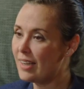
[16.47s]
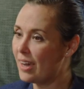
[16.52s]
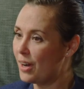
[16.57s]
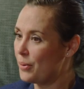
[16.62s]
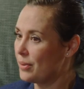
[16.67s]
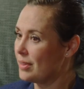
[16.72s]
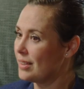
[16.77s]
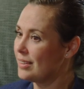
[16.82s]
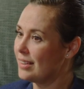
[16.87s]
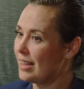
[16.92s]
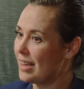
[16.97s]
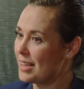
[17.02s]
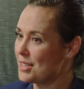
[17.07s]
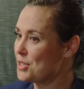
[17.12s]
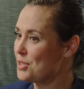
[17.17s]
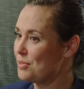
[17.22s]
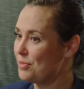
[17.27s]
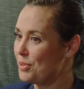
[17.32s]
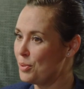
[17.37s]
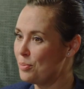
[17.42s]
now in the
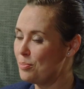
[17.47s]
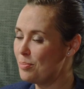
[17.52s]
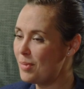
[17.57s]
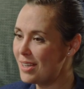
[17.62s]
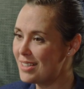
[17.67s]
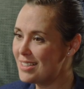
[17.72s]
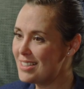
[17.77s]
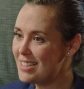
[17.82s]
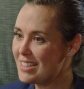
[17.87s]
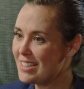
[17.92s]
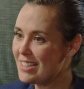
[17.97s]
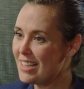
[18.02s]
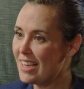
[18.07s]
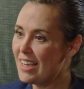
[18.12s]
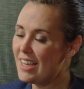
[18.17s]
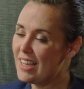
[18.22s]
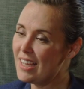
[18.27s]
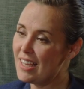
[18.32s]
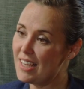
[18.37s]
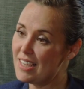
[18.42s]
last few months
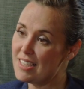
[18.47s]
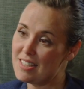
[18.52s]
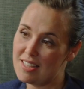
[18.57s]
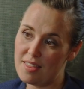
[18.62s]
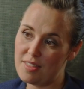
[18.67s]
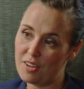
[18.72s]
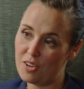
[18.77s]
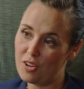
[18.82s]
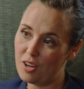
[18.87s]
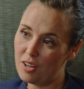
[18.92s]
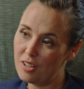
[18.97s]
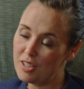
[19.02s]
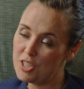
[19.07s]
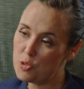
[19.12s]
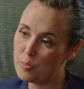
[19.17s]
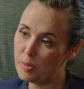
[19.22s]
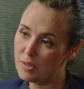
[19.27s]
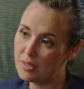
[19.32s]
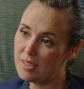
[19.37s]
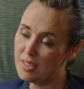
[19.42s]
is that the
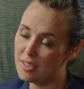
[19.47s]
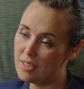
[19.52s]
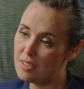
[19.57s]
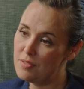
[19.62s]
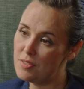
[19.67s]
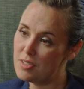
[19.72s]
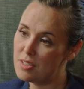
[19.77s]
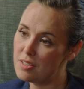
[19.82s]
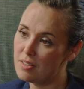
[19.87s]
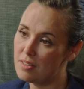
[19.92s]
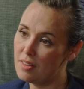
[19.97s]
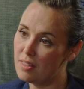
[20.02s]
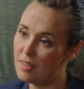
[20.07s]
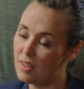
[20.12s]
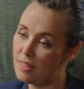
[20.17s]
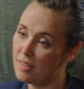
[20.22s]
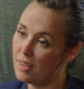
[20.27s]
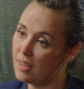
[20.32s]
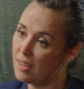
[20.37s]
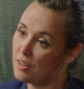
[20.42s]
college believes
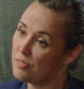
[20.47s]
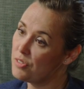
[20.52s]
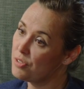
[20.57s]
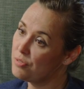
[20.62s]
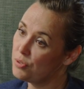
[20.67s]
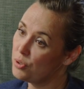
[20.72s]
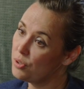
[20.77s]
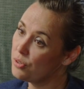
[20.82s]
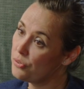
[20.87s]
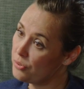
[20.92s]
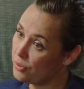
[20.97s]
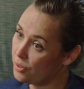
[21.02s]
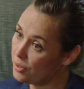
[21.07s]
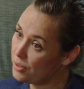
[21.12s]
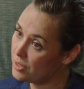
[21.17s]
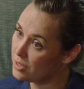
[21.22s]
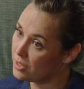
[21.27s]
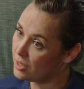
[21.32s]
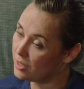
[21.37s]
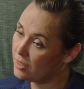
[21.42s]
that they have the full
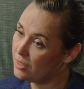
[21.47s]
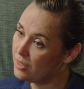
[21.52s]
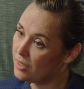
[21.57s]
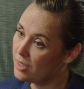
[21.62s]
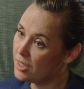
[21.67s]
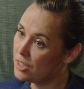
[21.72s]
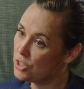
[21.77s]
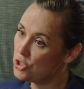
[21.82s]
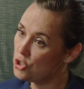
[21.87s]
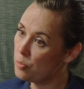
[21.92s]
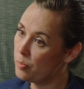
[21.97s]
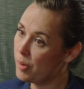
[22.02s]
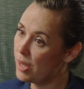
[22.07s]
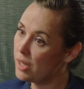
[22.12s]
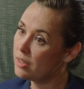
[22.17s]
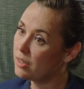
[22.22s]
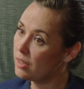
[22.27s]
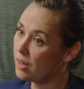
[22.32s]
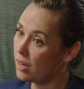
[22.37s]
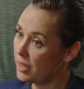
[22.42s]
authority to
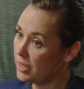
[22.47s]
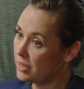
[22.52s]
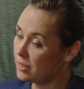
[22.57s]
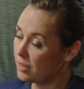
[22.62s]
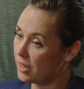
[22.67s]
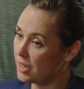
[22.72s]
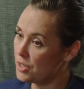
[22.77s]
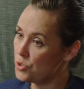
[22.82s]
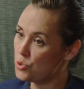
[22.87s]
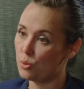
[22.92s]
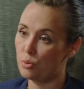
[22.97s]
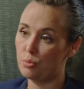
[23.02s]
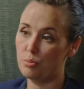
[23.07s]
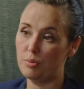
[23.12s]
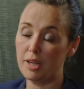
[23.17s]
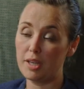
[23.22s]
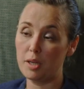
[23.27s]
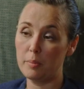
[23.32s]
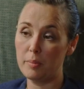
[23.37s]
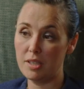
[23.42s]
make guidelines or
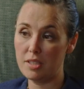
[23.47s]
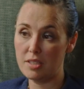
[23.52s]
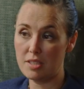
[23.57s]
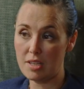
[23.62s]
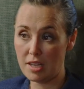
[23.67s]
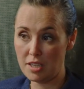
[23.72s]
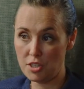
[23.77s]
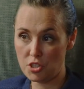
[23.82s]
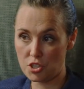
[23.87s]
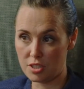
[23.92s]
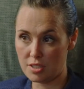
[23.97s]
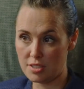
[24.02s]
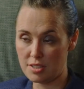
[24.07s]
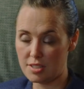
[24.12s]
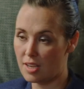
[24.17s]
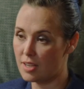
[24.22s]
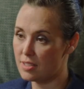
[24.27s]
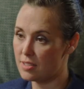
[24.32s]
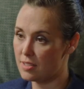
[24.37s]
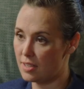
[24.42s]
recommendations,
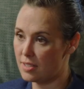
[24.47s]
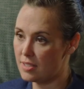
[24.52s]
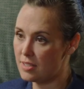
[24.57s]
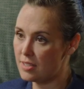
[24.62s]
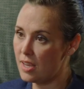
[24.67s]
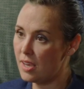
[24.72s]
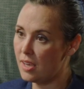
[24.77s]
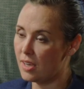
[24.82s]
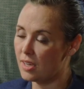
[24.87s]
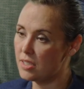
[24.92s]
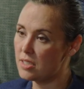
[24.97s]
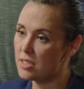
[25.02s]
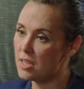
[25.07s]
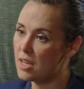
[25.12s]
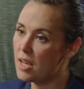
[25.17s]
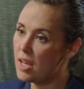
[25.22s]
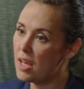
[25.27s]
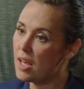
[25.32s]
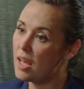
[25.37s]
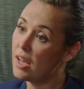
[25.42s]
as they say it,
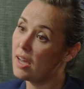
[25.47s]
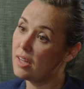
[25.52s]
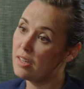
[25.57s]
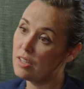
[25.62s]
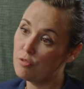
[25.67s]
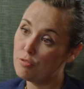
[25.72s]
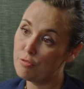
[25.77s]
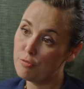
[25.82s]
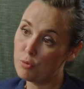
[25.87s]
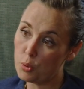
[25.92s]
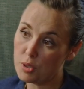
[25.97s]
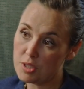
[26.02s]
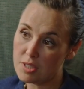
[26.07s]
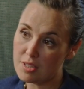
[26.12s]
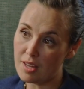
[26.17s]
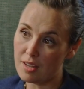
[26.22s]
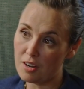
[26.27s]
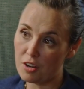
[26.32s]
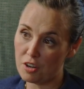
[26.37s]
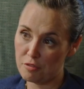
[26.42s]
and enforce
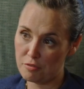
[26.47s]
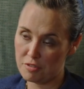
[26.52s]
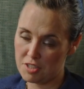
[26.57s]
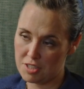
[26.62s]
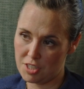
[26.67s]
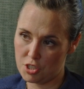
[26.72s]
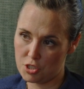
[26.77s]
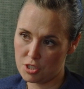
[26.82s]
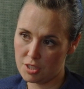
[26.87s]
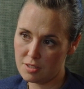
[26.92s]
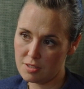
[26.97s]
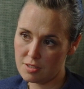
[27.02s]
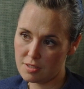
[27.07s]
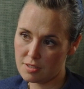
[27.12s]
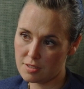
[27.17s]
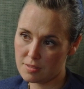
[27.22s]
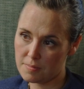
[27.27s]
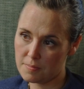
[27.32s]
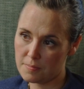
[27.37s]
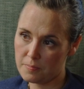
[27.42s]
that on
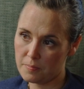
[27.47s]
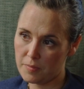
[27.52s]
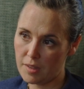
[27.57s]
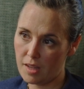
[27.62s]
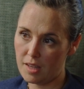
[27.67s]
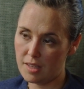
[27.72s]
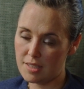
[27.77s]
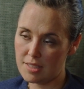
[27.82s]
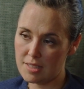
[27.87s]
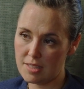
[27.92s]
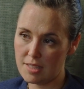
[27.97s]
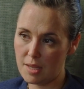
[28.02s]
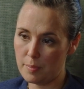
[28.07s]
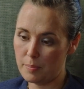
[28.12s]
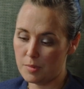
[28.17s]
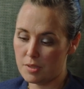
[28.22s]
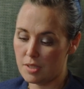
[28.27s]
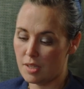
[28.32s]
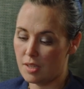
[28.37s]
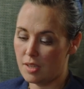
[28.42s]
physicians,
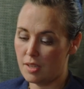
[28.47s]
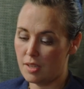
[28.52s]
accept